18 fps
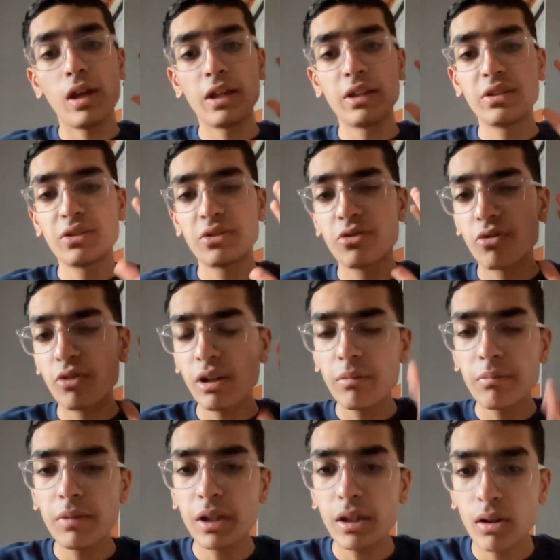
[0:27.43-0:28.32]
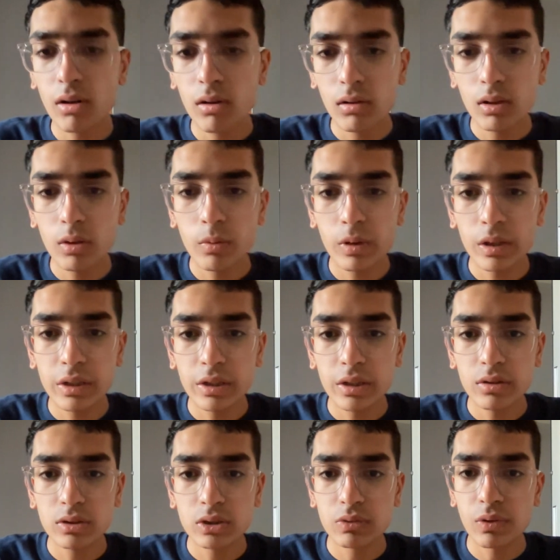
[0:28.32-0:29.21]
extremely old
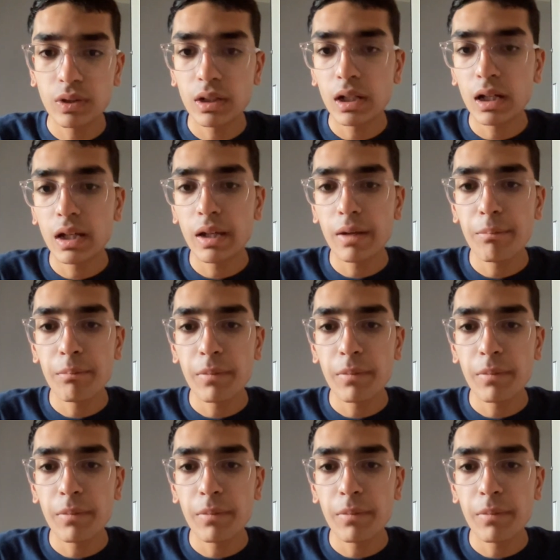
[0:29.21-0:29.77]
videos where I